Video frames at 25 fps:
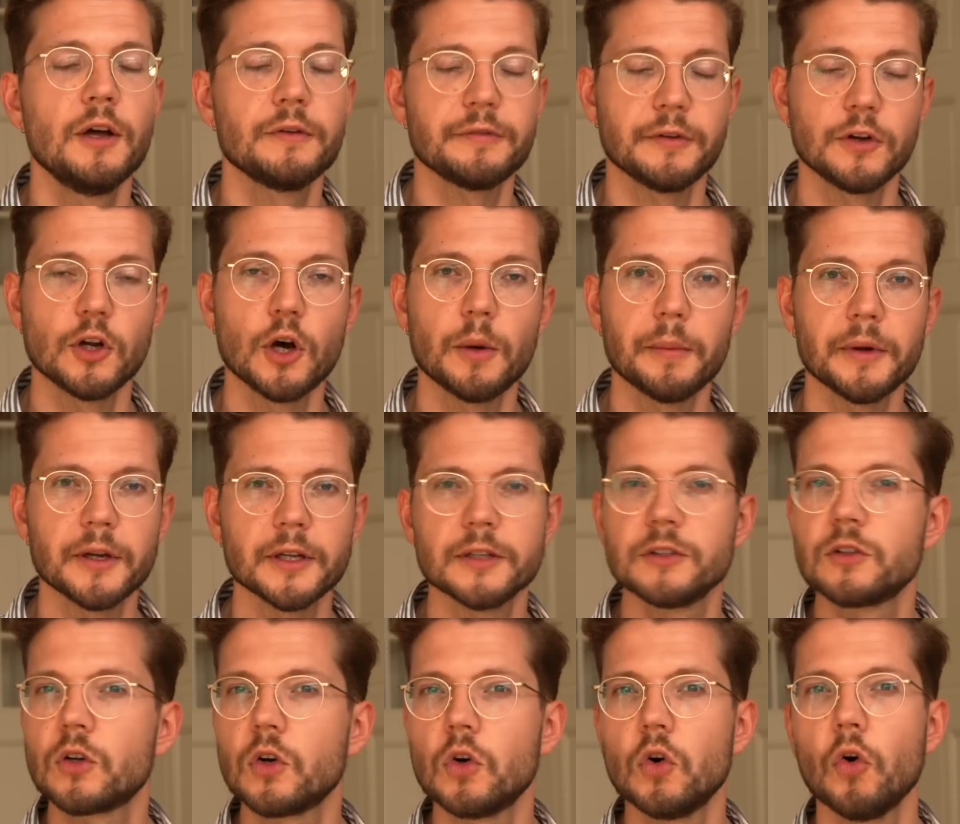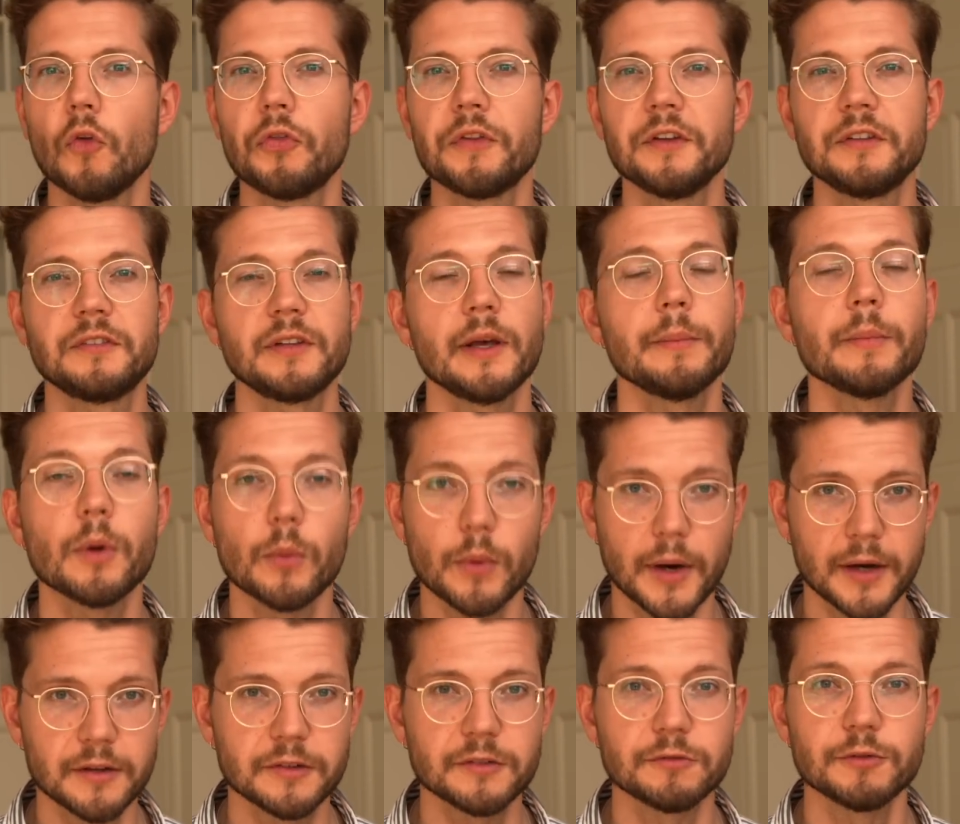phenomenon called the
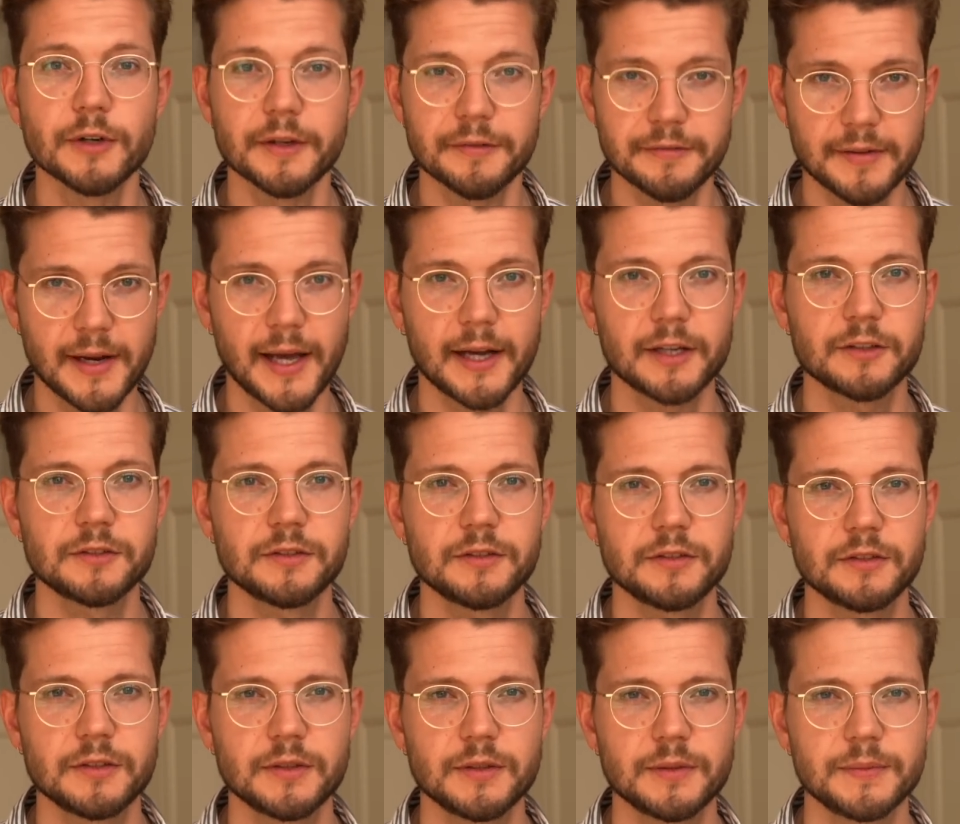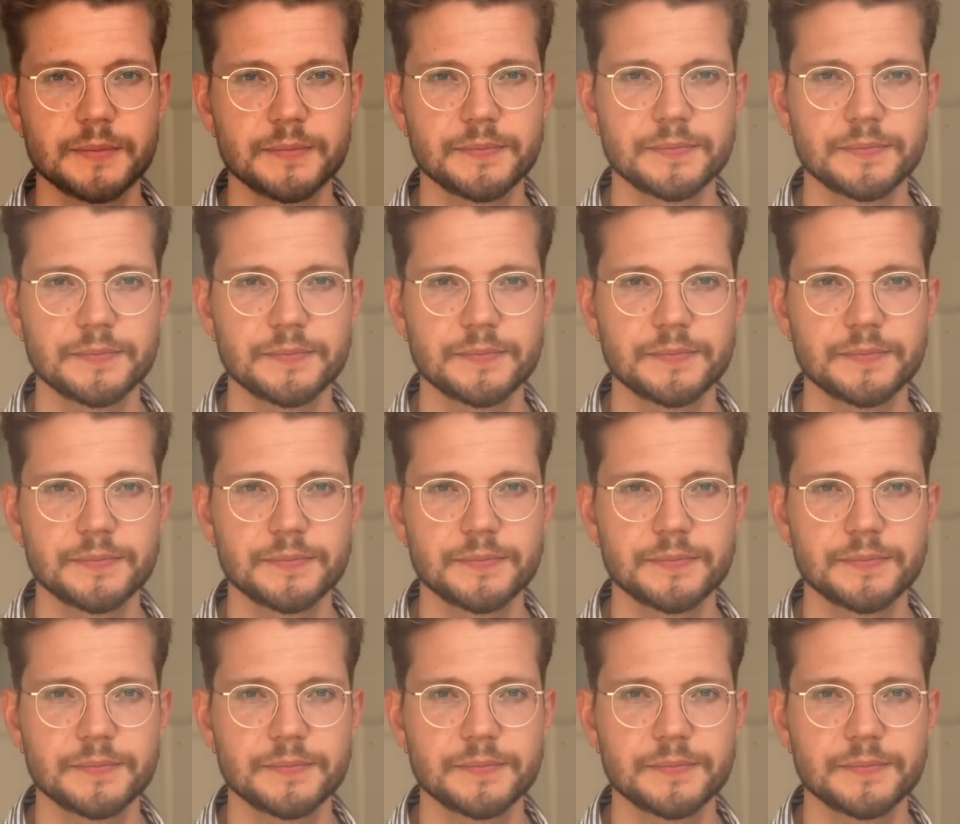Semmelweis reflex.